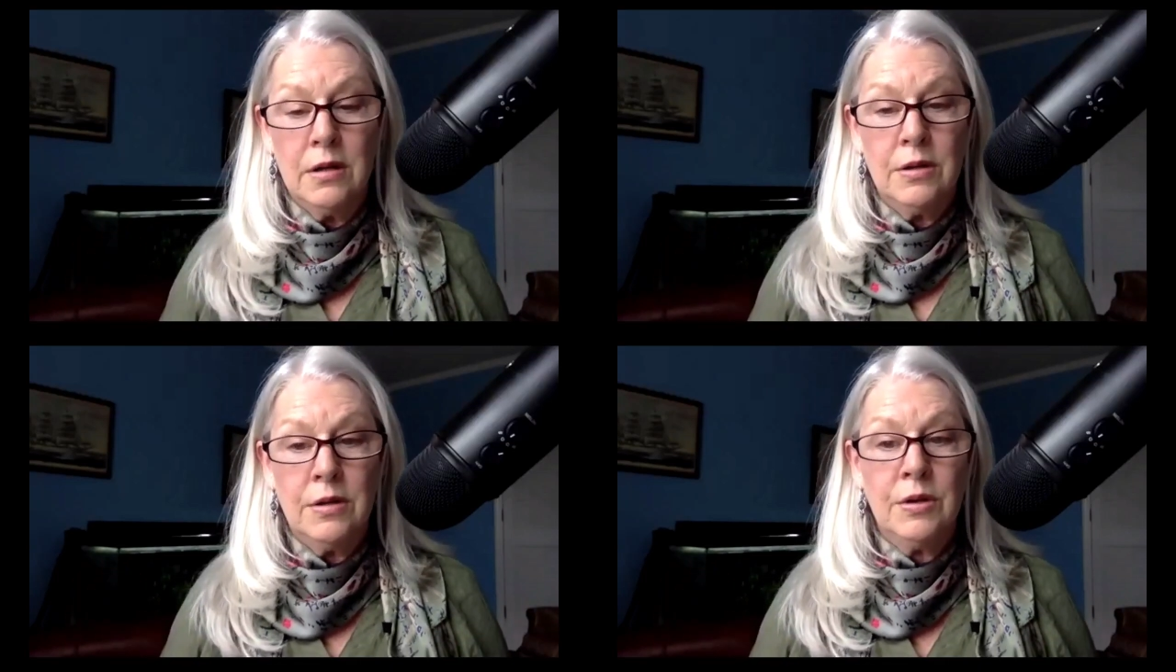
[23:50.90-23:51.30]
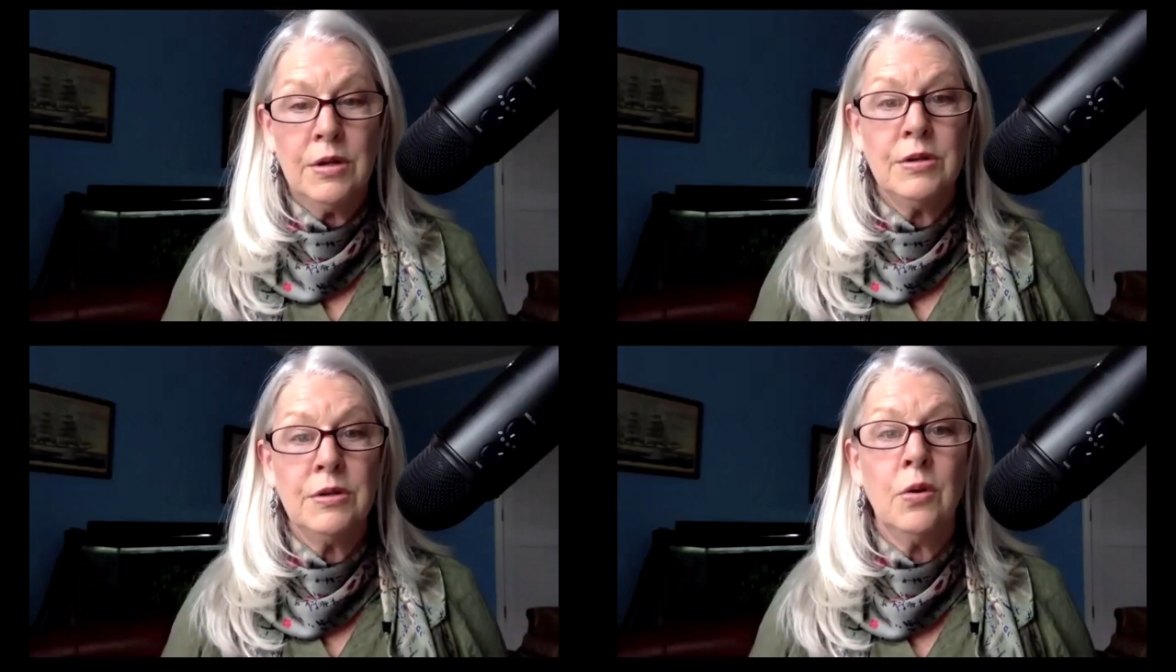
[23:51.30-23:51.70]
you
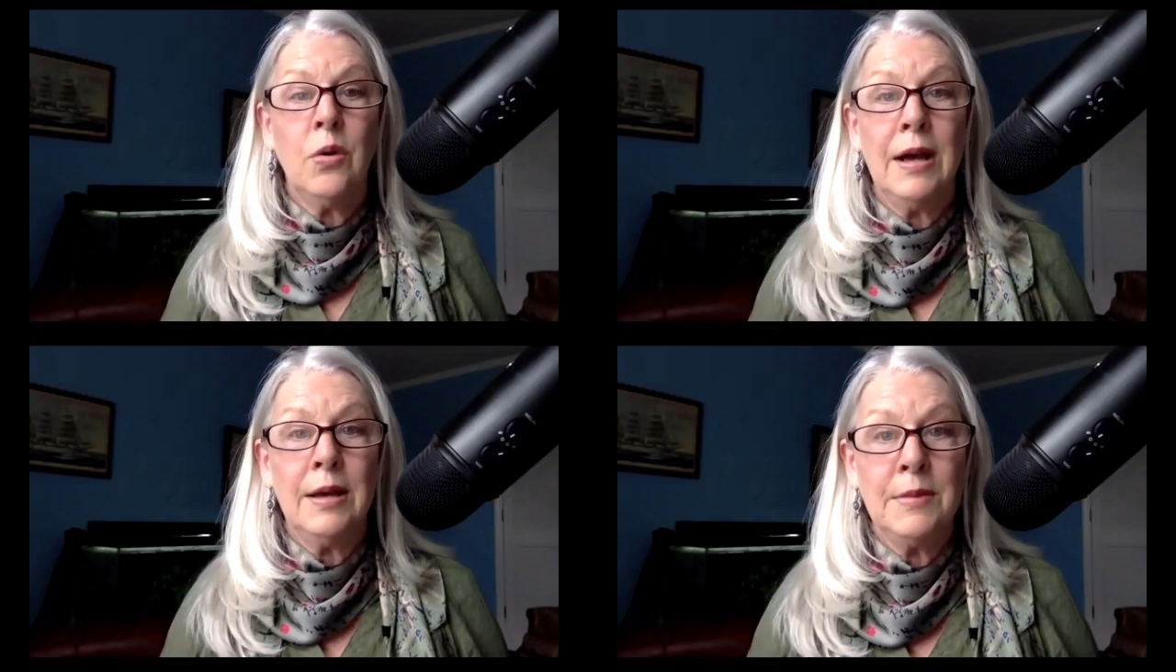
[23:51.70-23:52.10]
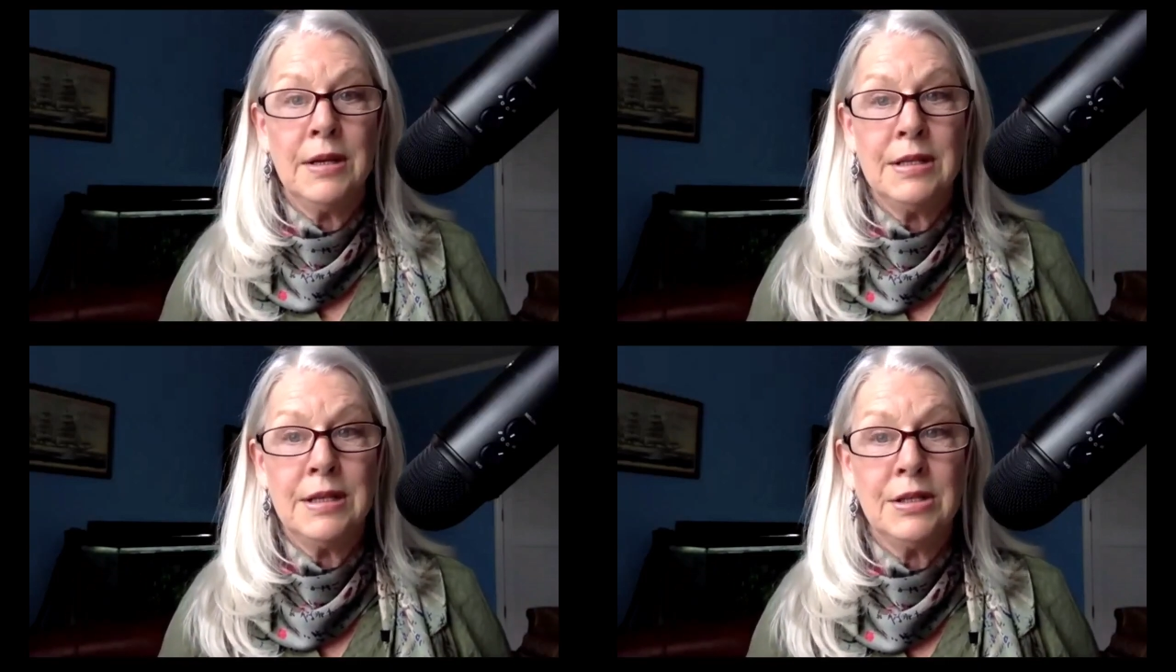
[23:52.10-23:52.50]
can do quiet
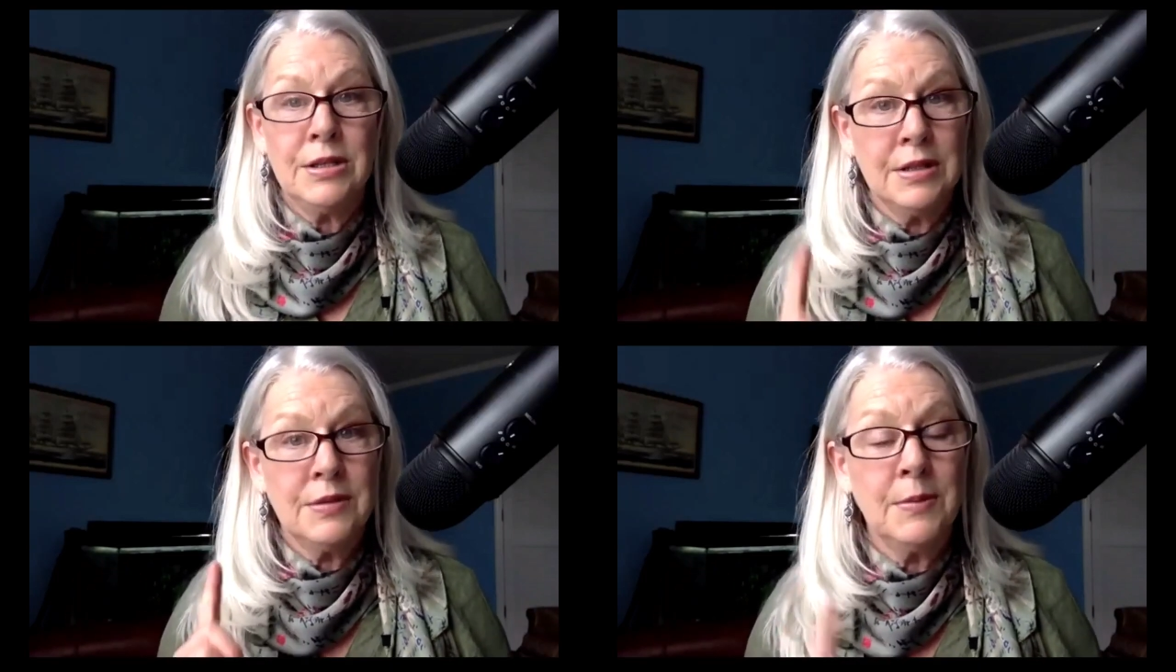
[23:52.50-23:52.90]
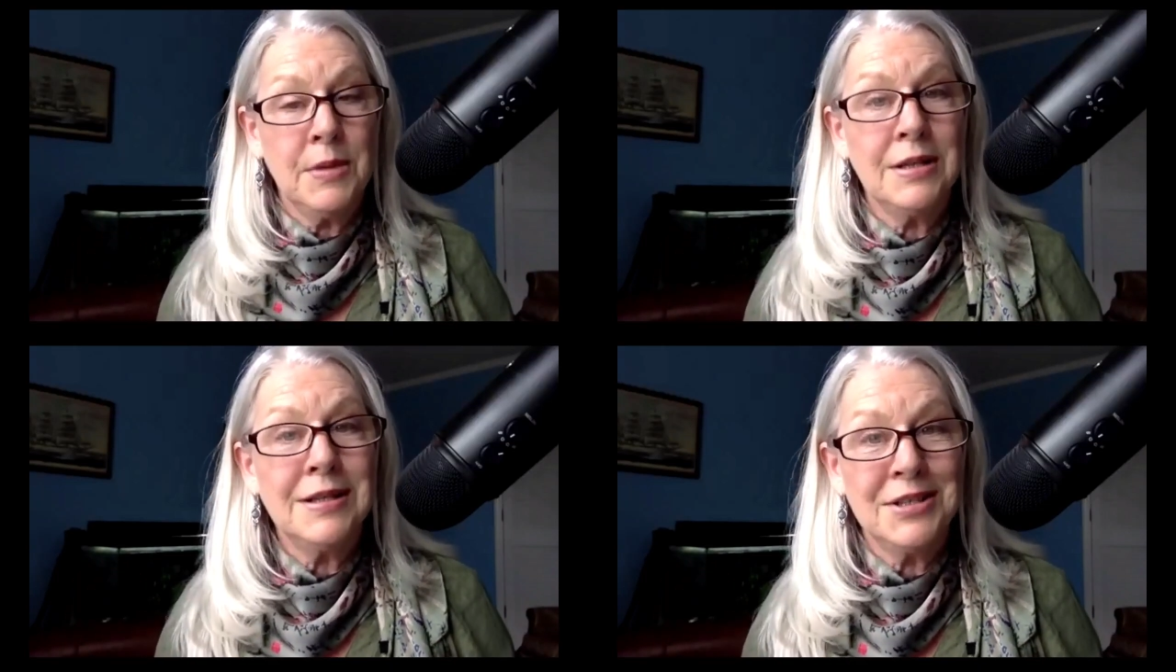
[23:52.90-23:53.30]
meditation. That's why
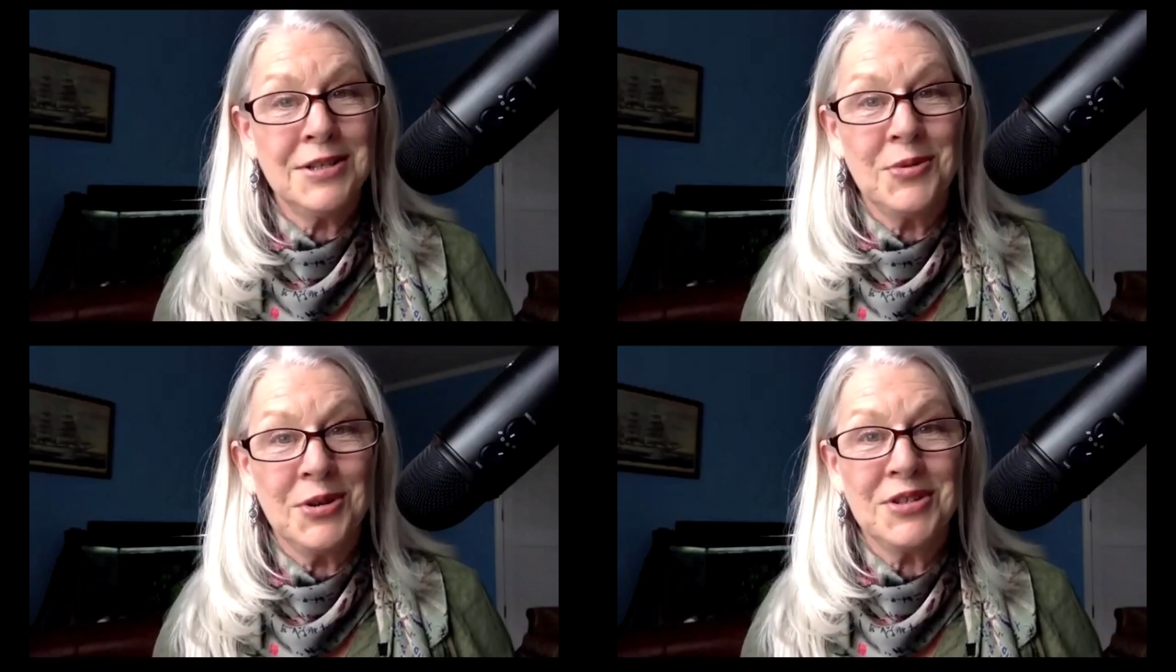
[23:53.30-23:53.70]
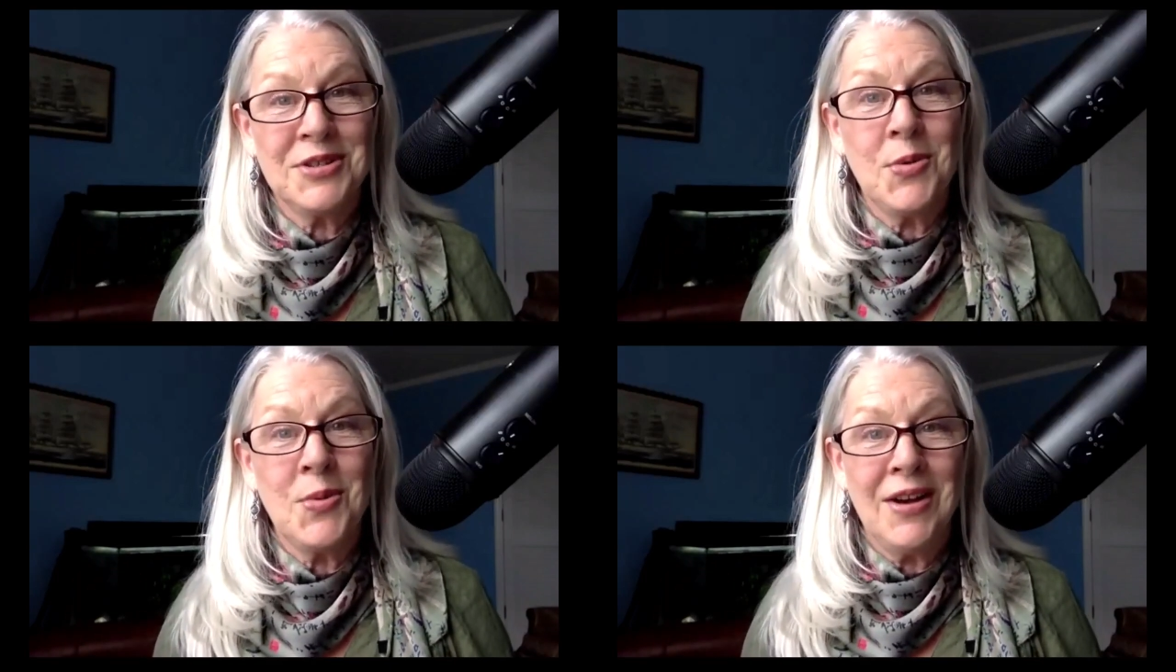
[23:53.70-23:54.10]
meditation works
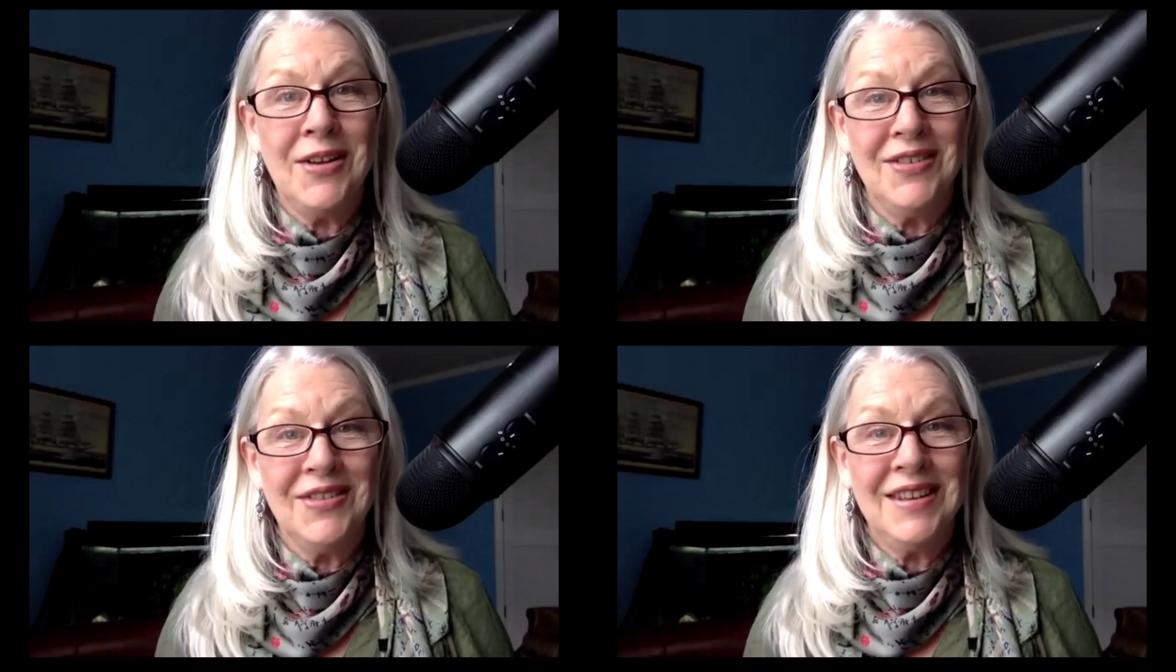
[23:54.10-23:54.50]
so well